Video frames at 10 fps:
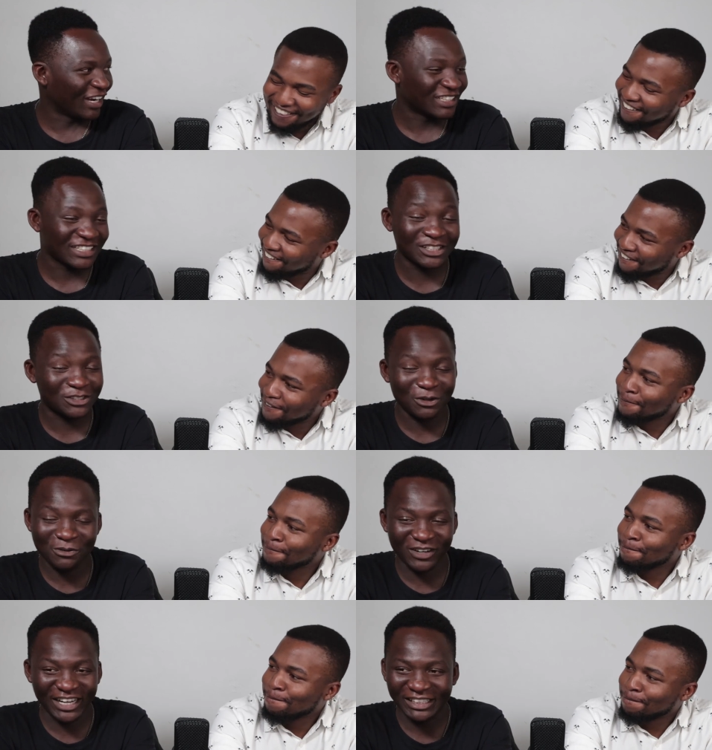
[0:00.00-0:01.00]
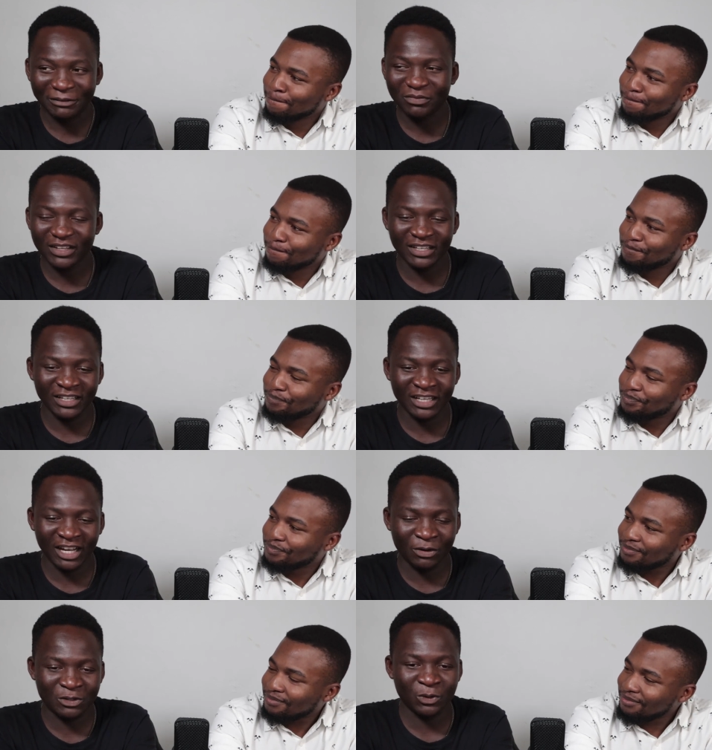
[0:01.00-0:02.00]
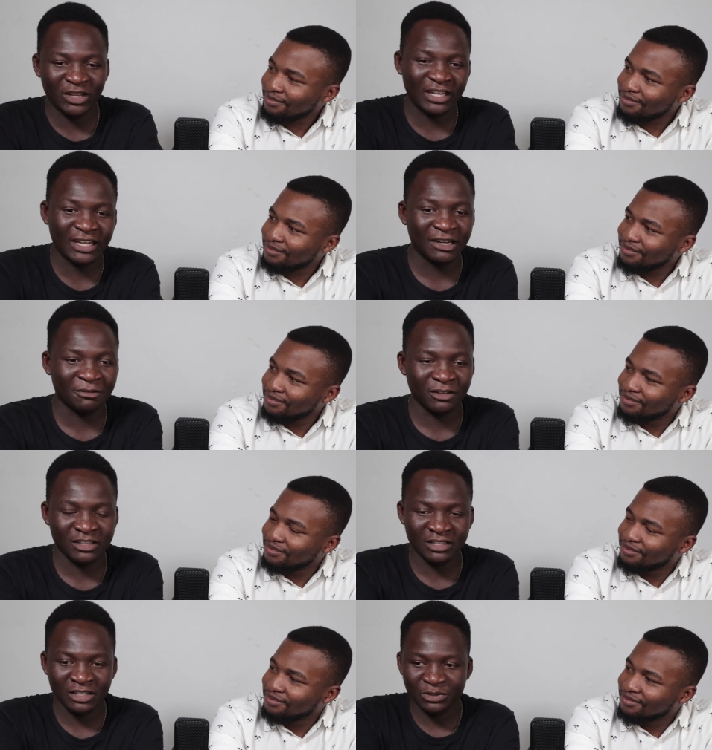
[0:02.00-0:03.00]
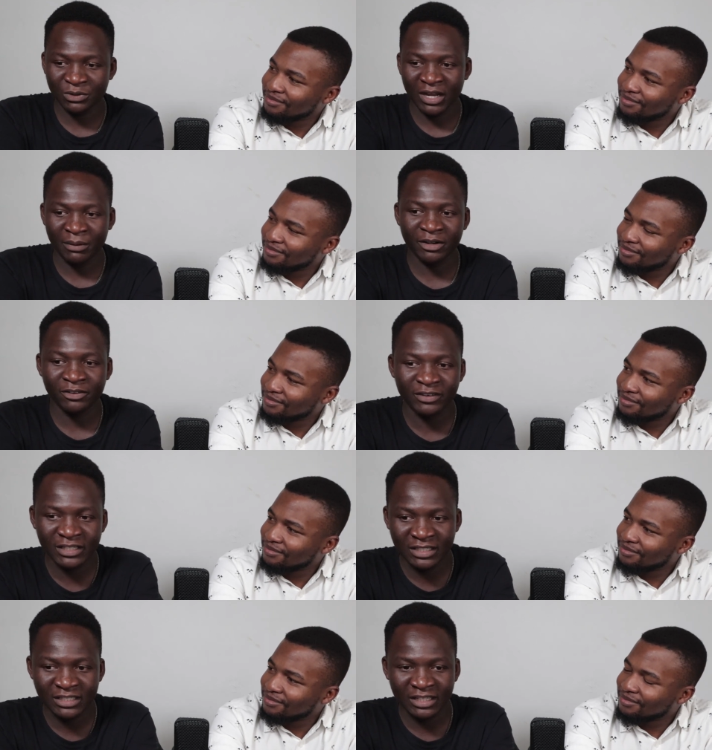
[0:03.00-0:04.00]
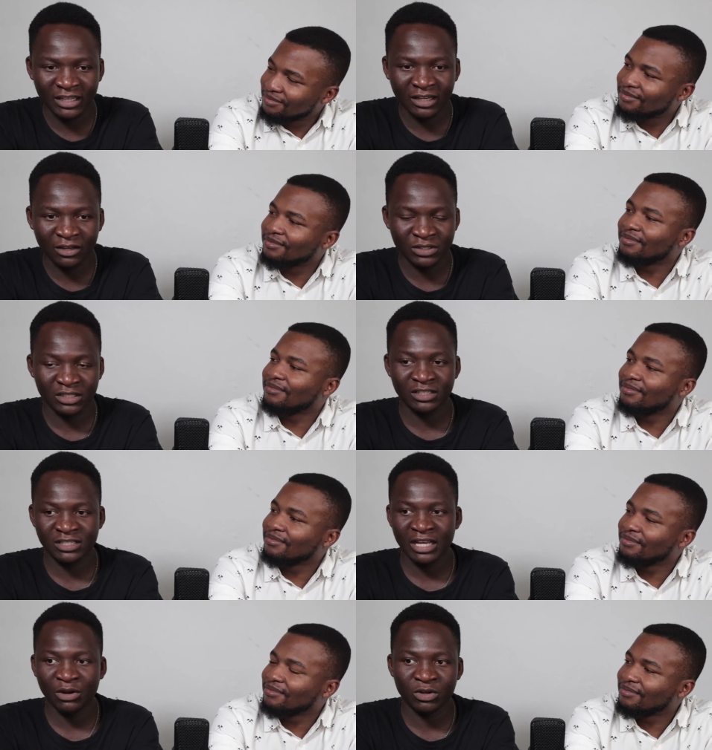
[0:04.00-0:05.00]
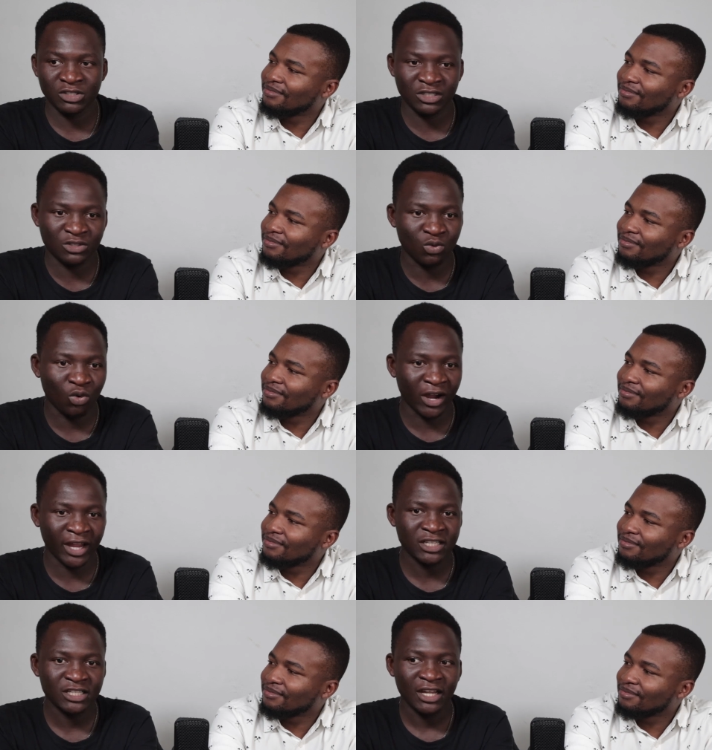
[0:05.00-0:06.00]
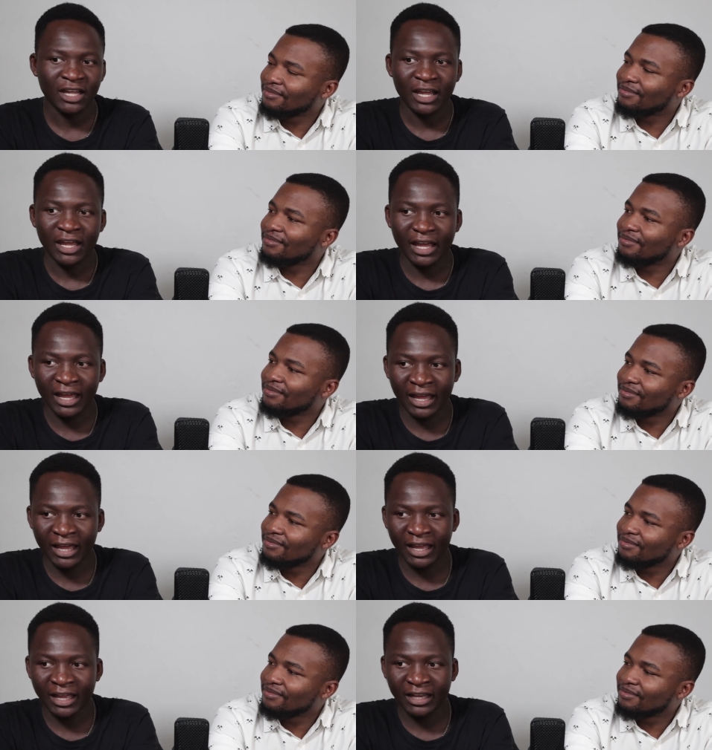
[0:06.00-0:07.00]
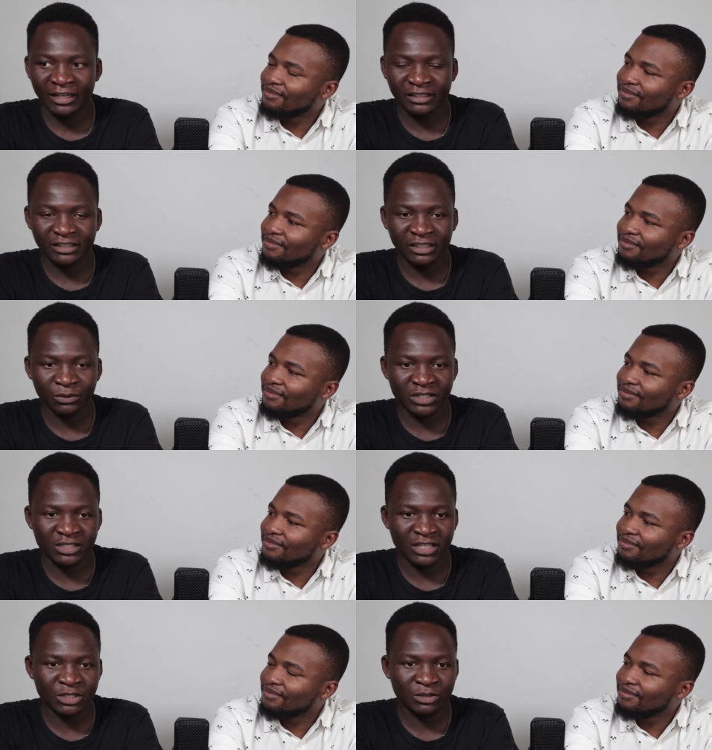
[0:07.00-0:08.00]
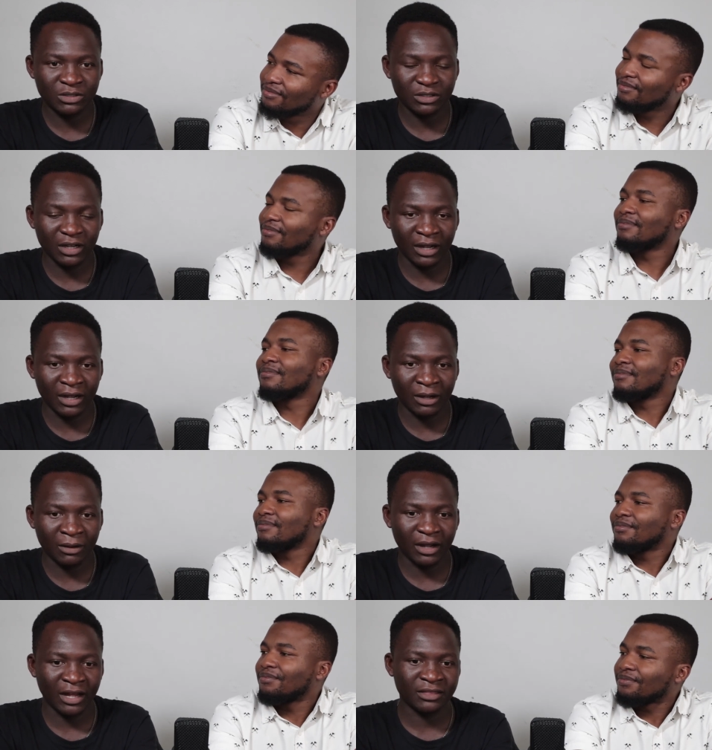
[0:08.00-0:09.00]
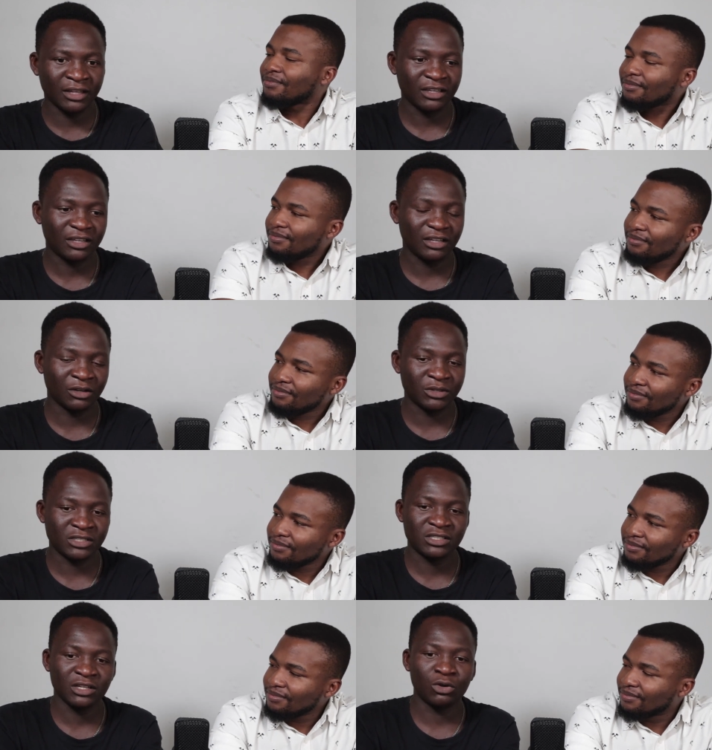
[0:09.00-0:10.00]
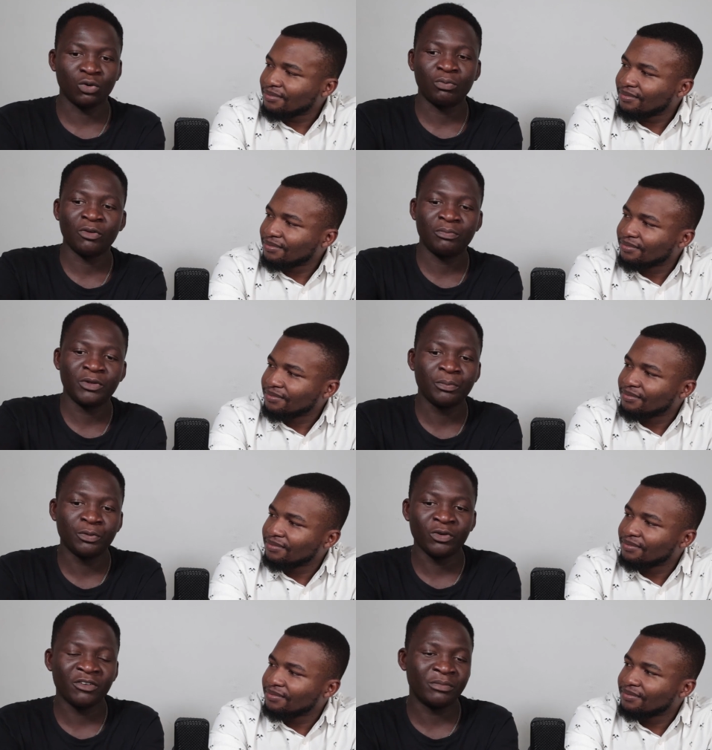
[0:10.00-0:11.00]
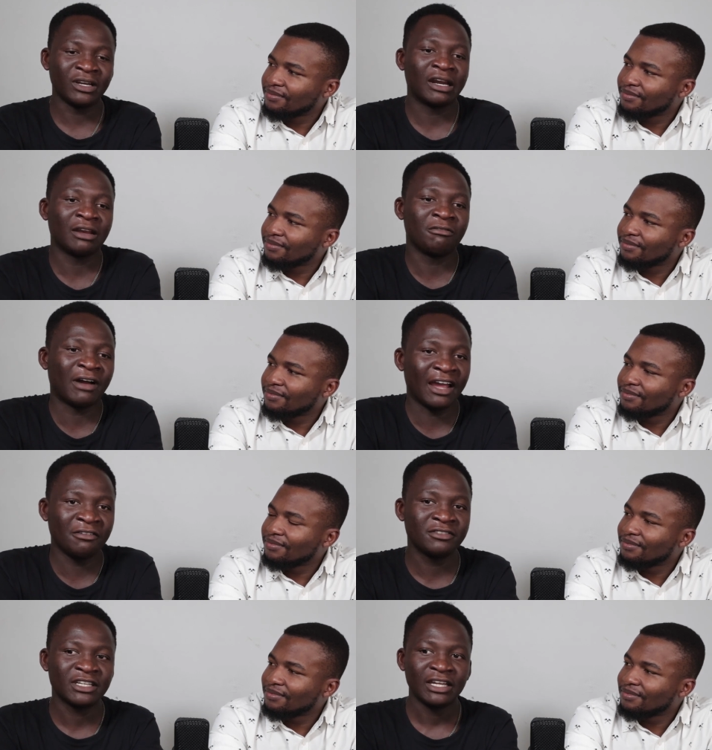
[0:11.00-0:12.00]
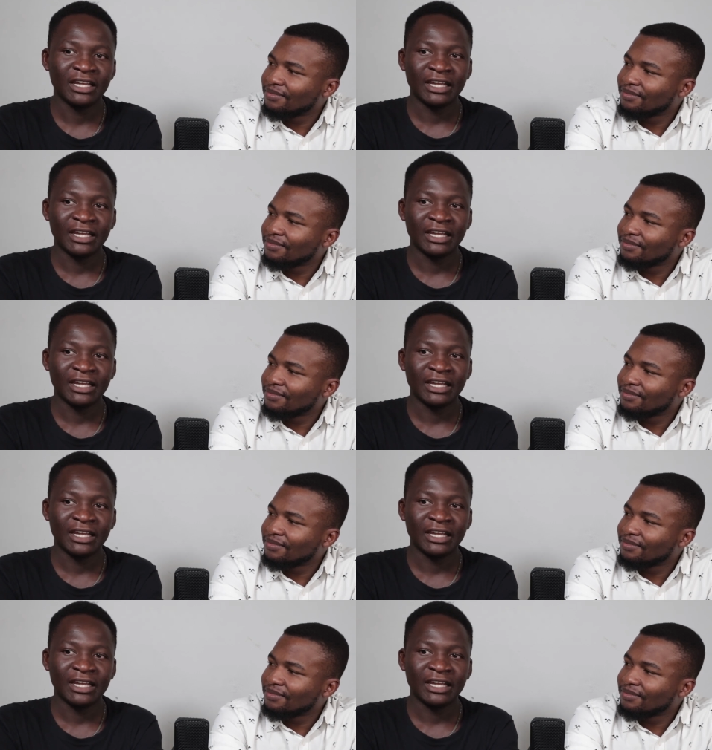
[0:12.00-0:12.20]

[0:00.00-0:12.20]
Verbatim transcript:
Speaker 1: what? It's so funny. I was so eager for this thing to come and reach us here because mm-hmm. mm. this side was just quiet mm-hmm. and it was just, uh, I think it was just a group of people who have been revived